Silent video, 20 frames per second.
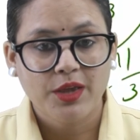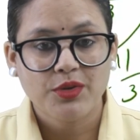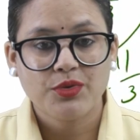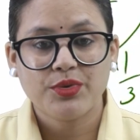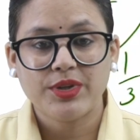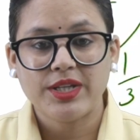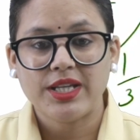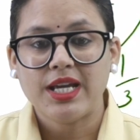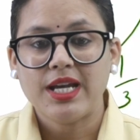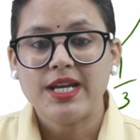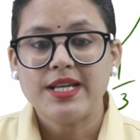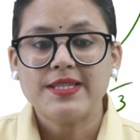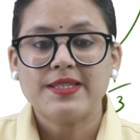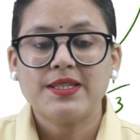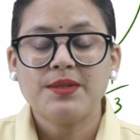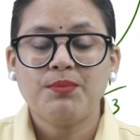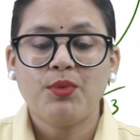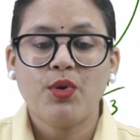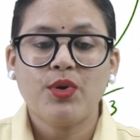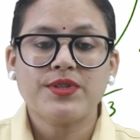3.
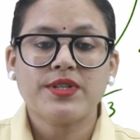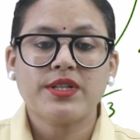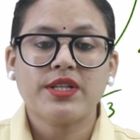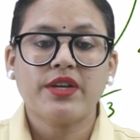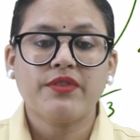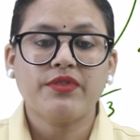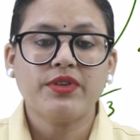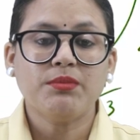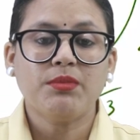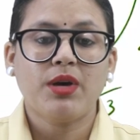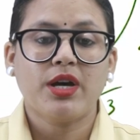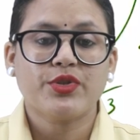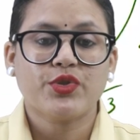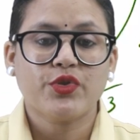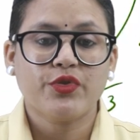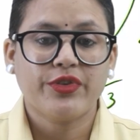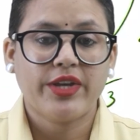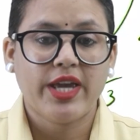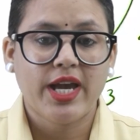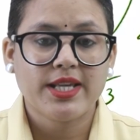Suppose a given mass
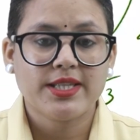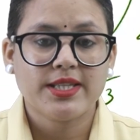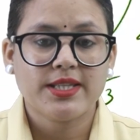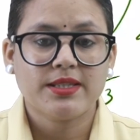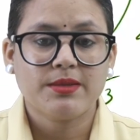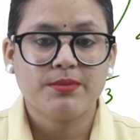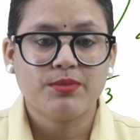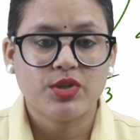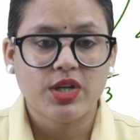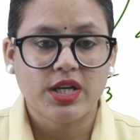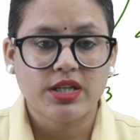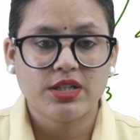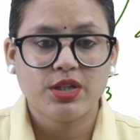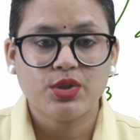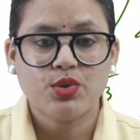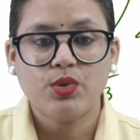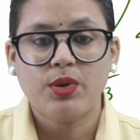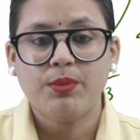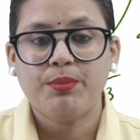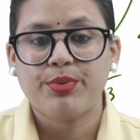of gas is
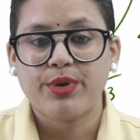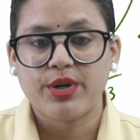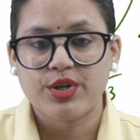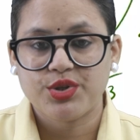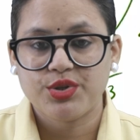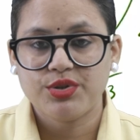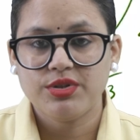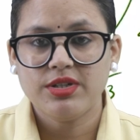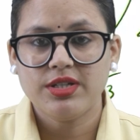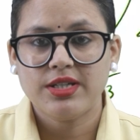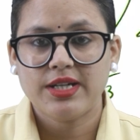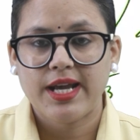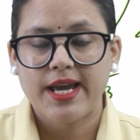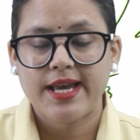subjected to a pressure.